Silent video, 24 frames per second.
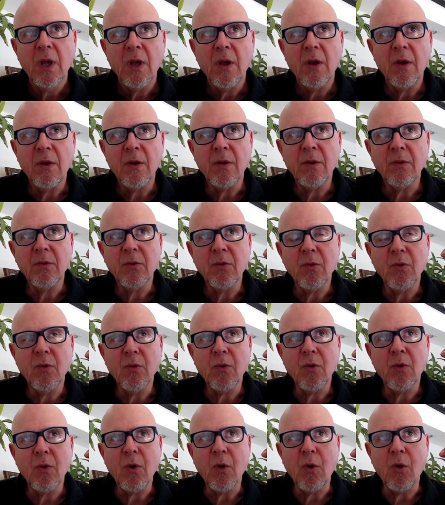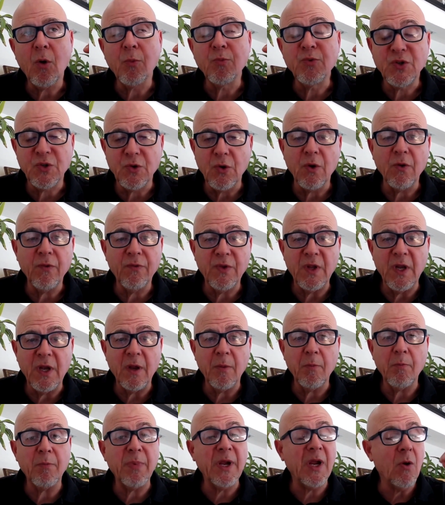uh, observe
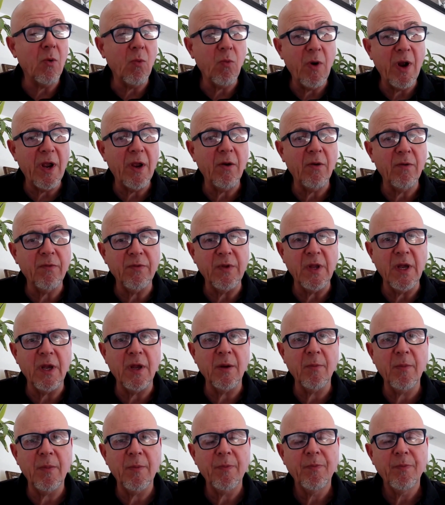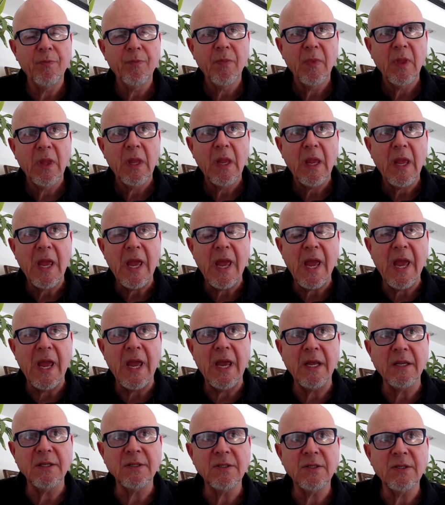them, be aware of them,
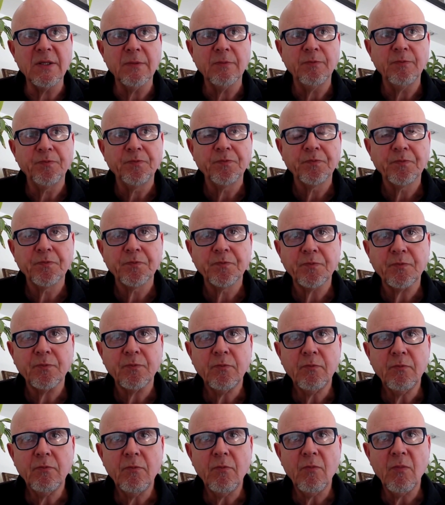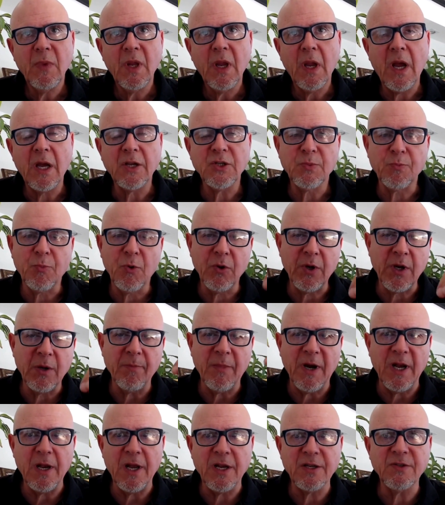and I spoke in
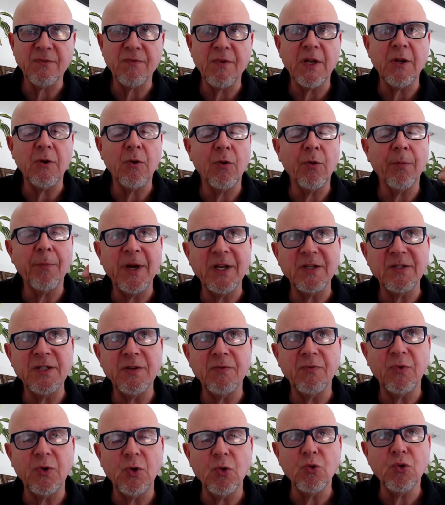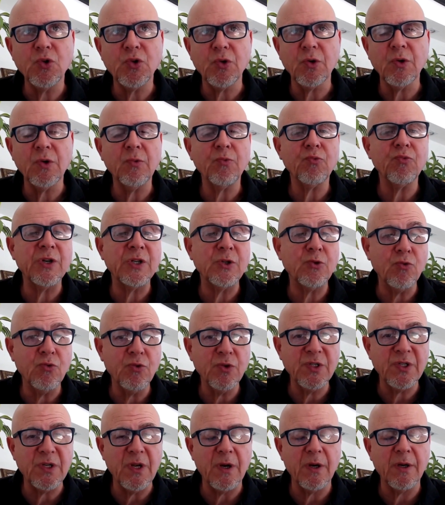my last video about diffusion,
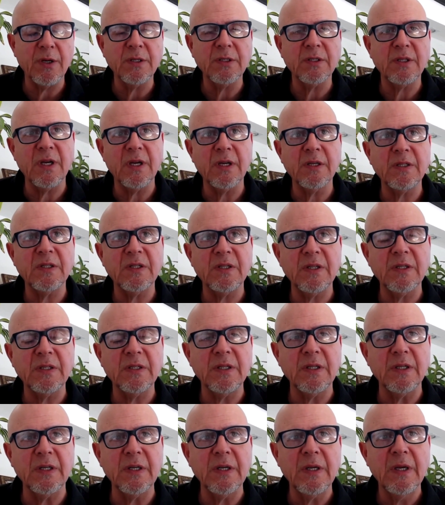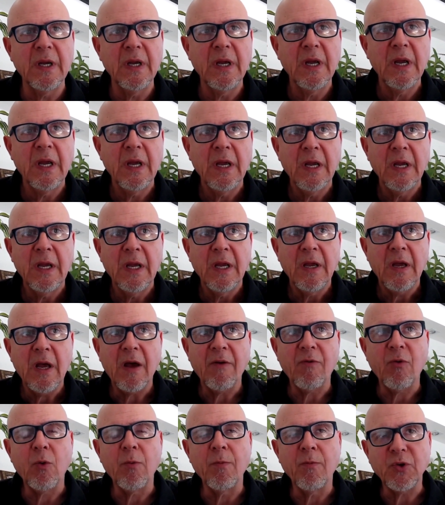reduce their intensity.
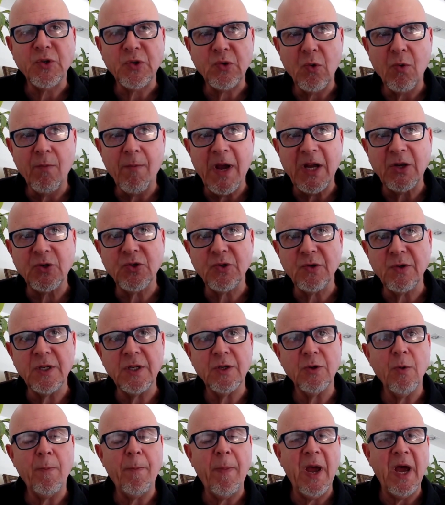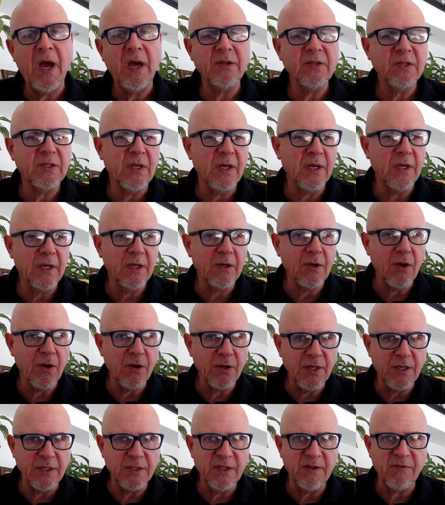I've also mentioned in the past that in
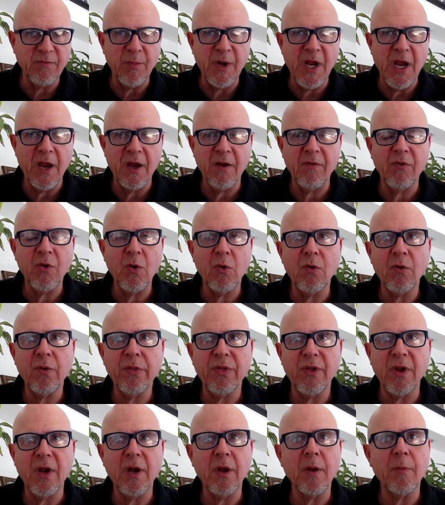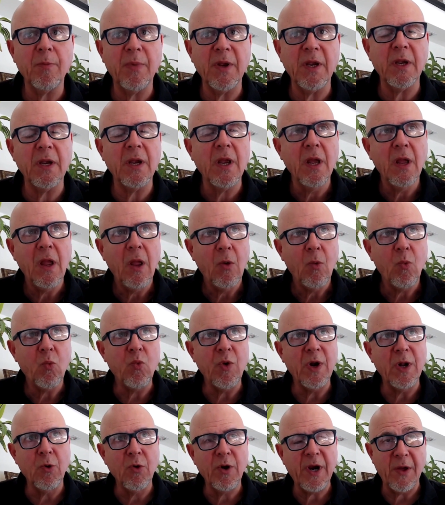cognitive behavioral therapy,
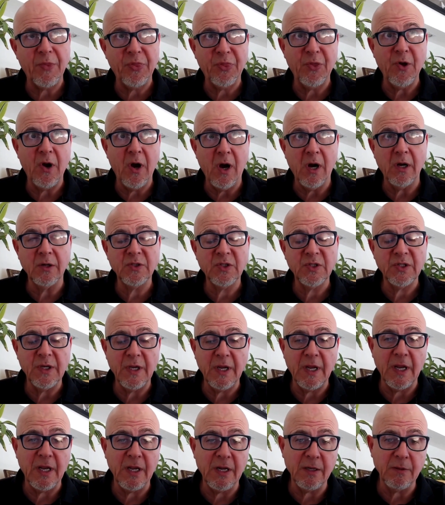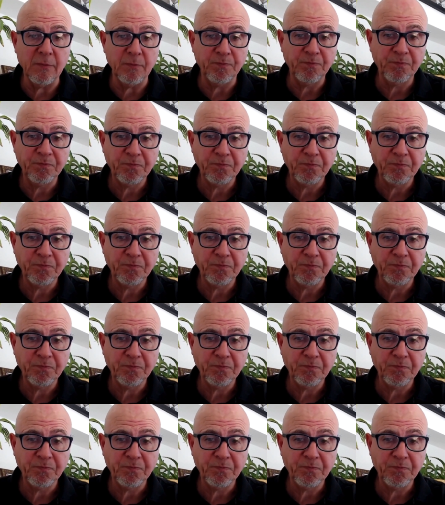we look at thoughts and